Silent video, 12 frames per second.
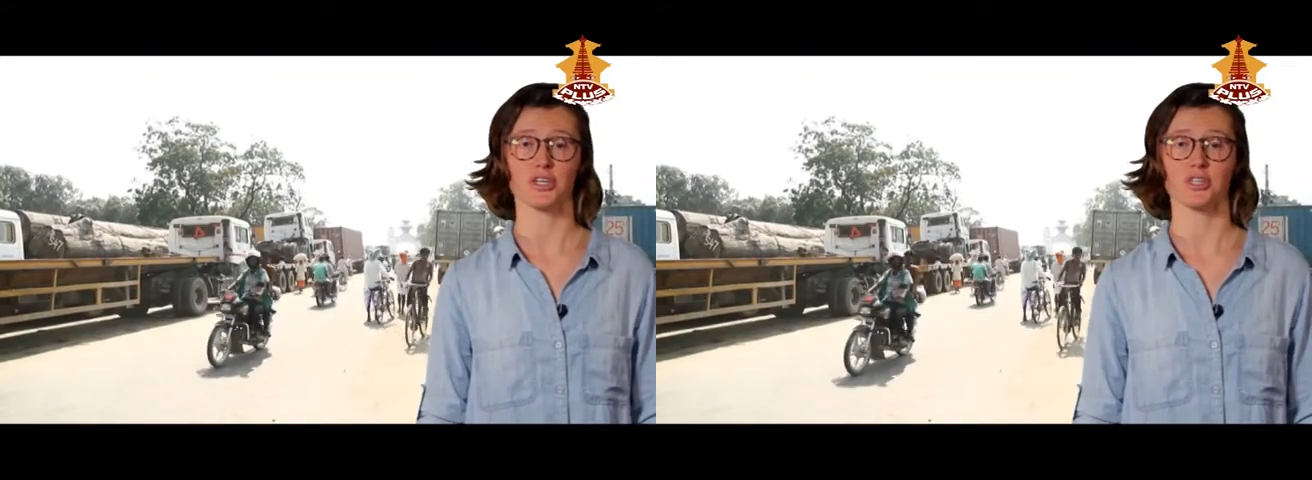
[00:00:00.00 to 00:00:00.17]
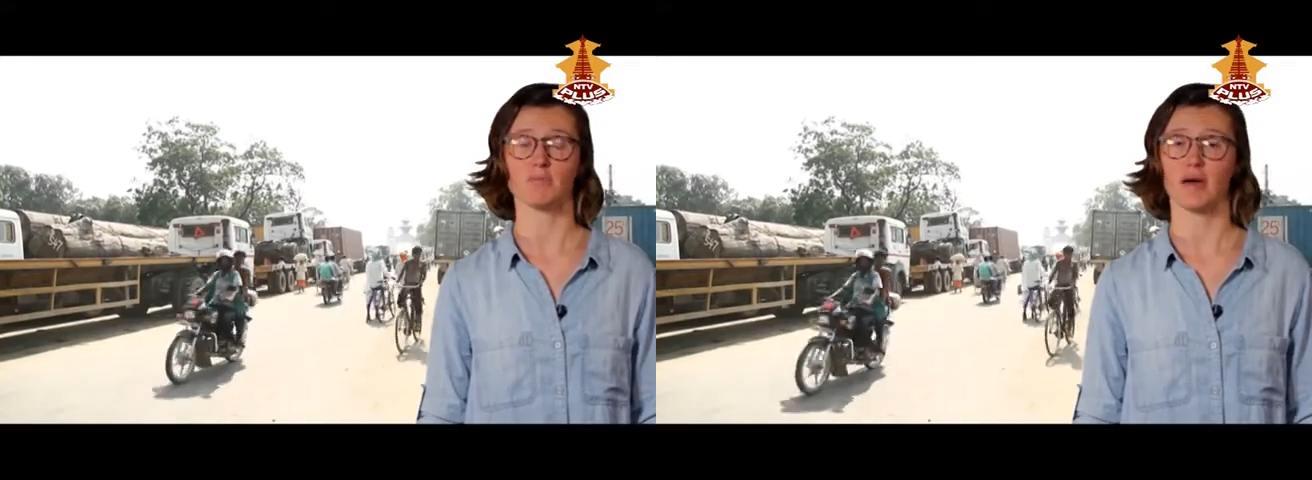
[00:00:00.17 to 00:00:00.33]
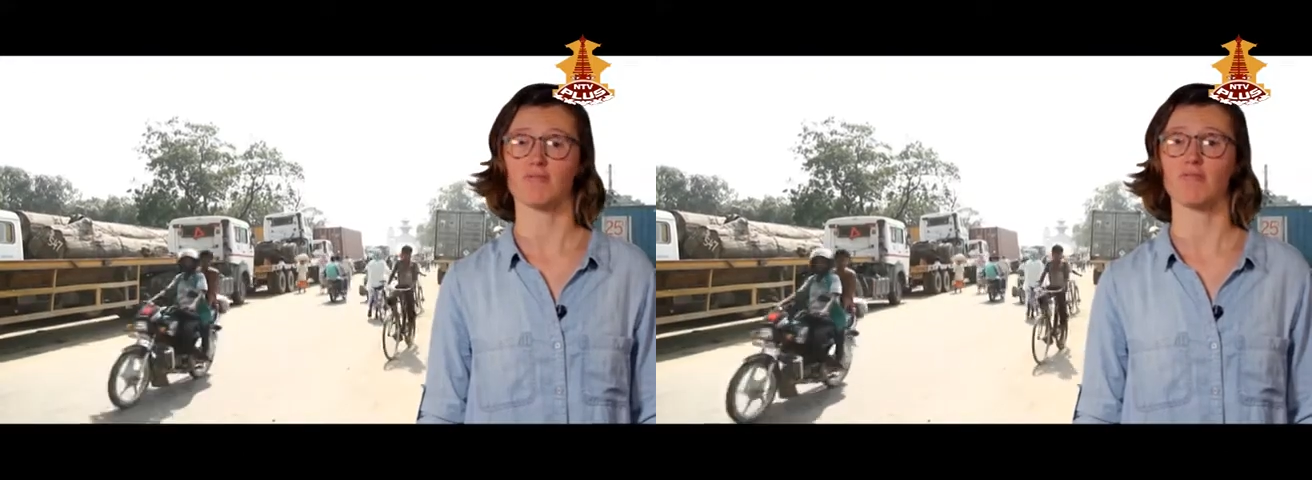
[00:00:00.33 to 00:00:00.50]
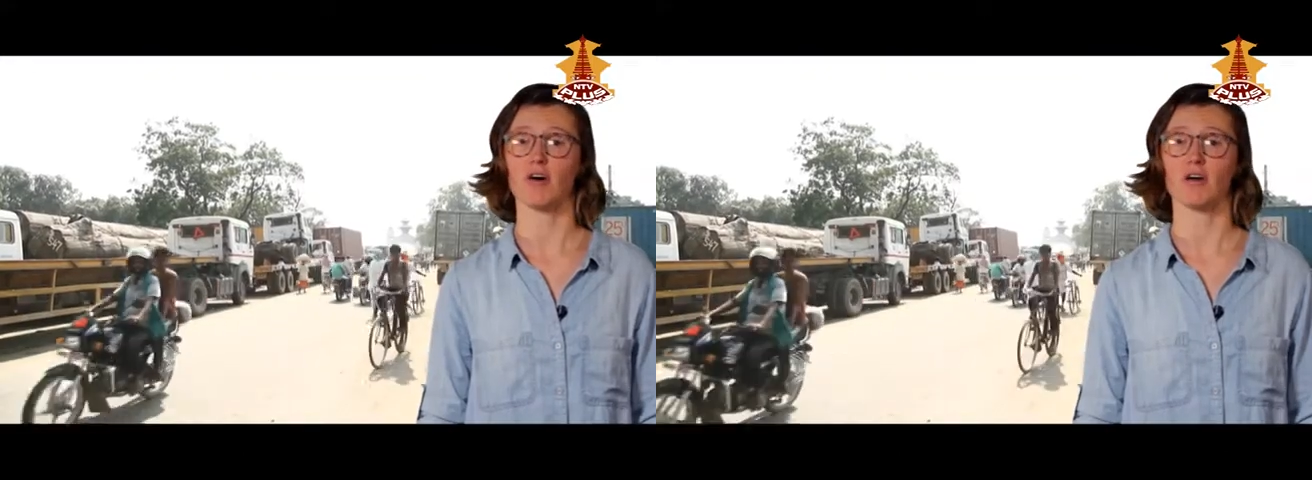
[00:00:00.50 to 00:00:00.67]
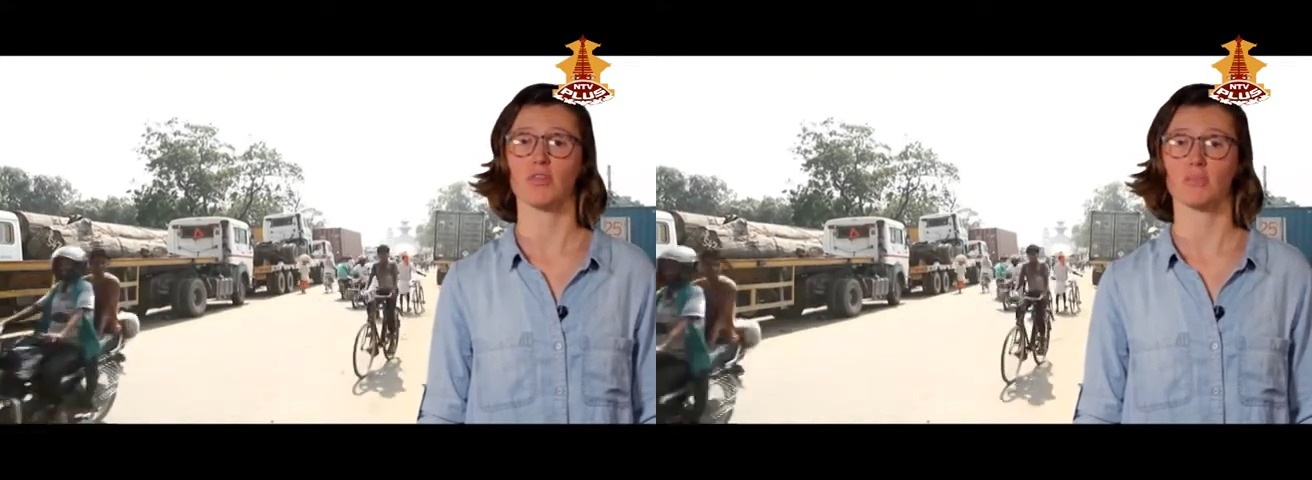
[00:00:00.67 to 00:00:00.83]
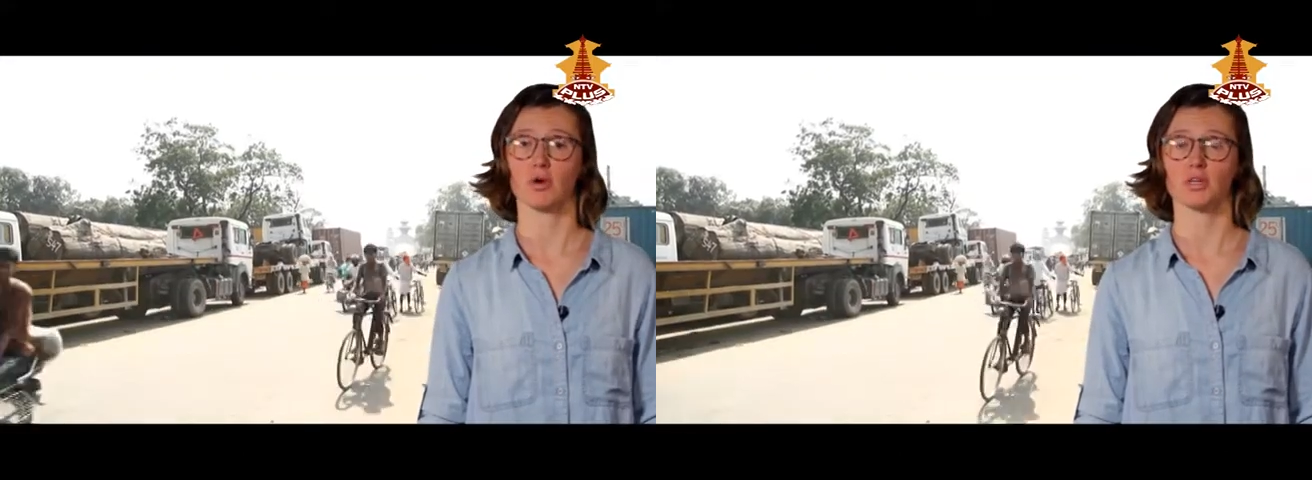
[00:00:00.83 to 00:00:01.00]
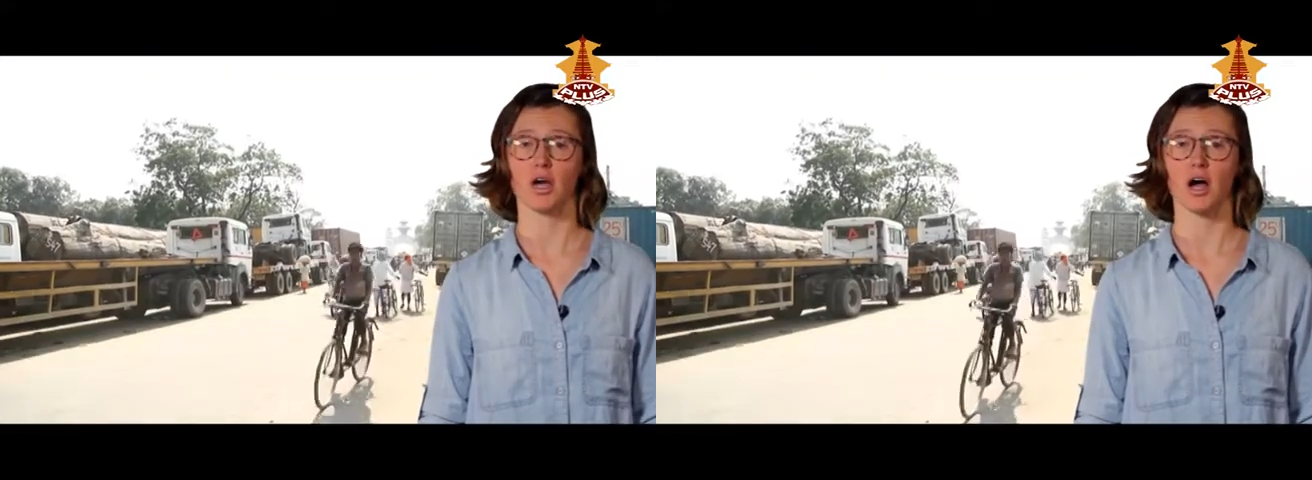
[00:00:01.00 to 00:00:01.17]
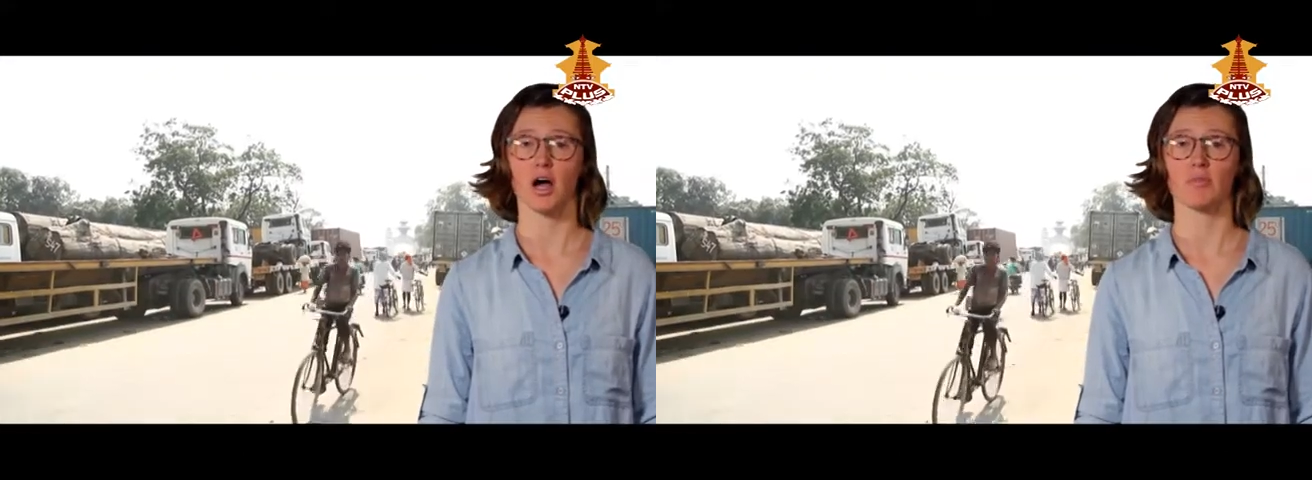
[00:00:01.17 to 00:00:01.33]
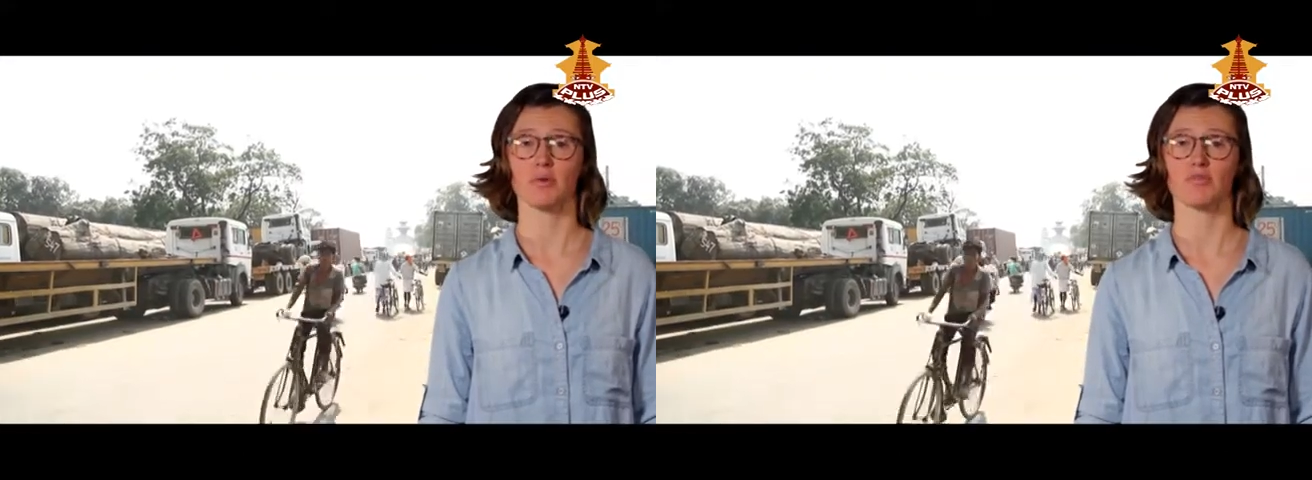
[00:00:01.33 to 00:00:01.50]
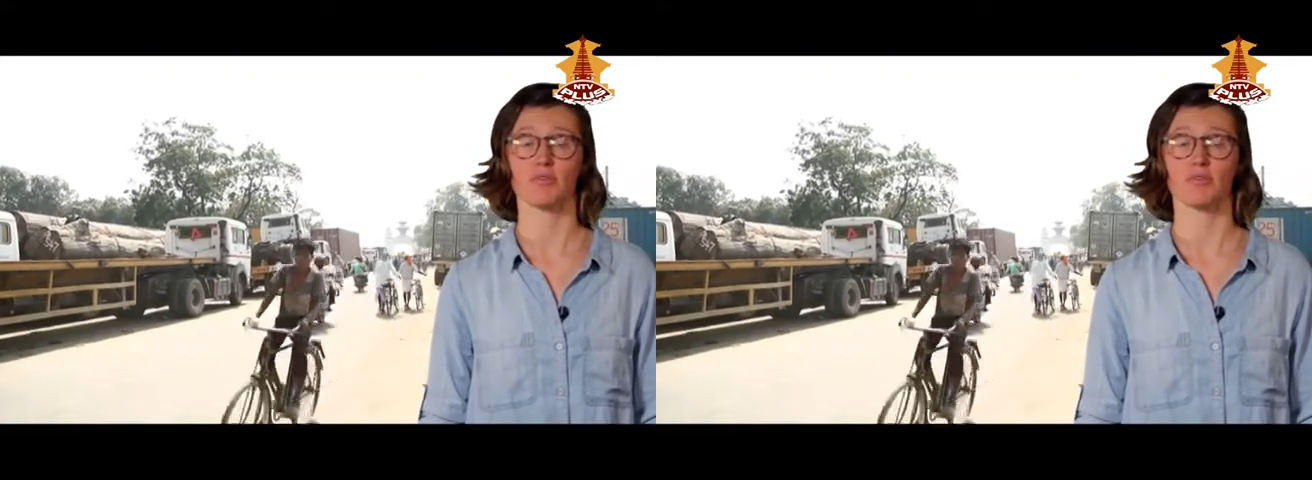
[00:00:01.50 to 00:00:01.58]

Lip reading: is by far the most common